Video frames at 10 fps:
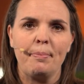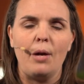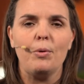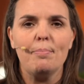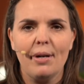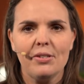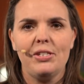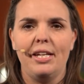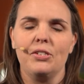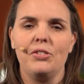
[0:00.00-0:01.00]
And we must
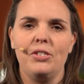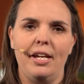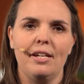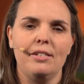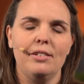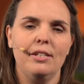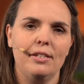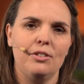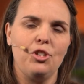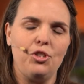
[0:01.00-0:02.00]
take a stand
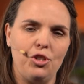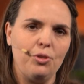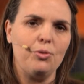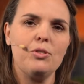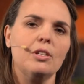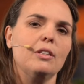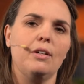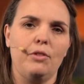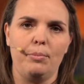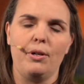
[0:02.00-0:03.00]
to choose to
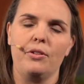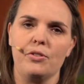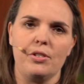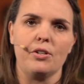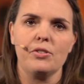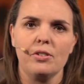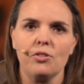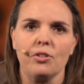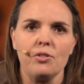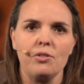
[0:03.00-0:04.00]
love our brothers and our
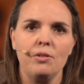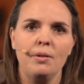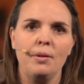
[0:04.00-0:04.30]
sisters.